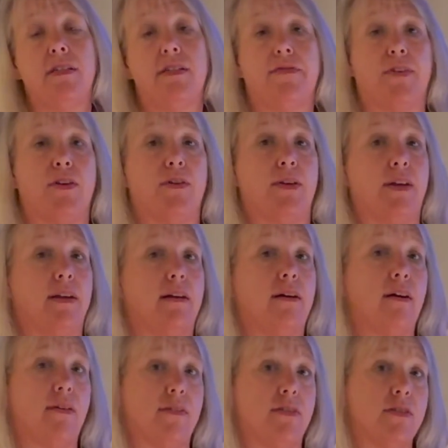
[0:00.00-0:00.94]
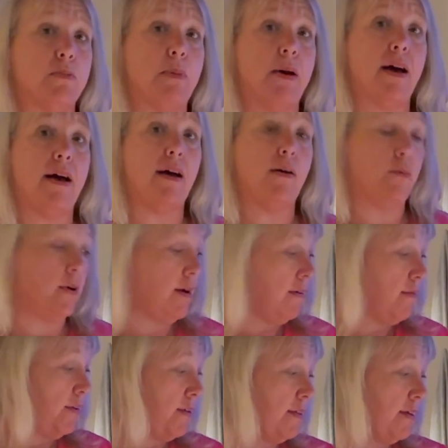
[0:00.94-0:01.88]
if you need to call the spa,
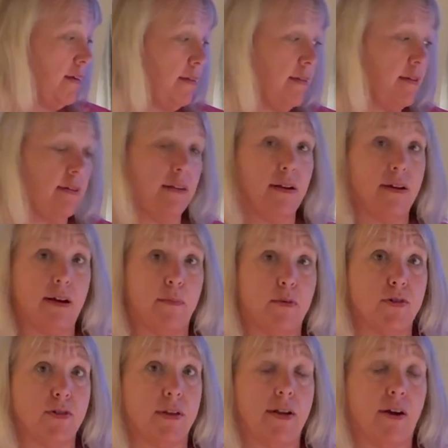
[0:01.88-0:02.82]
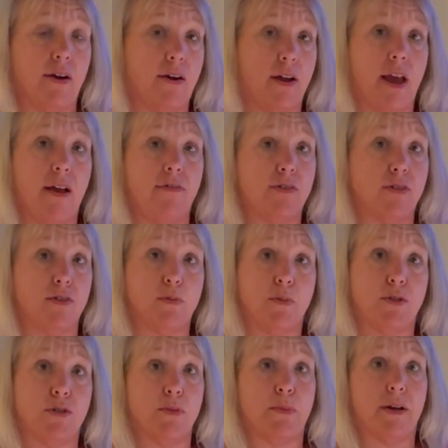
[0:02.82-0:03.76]
whatever, the numbers are there. All you have to do is
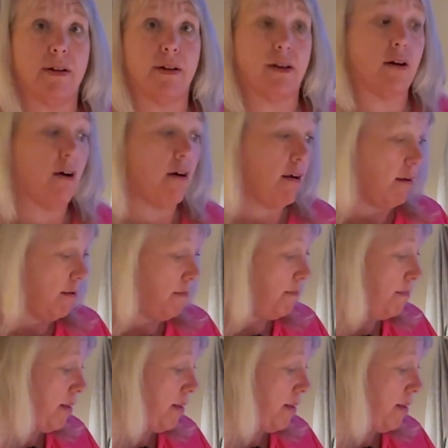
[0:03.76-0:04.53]
push the button to call them.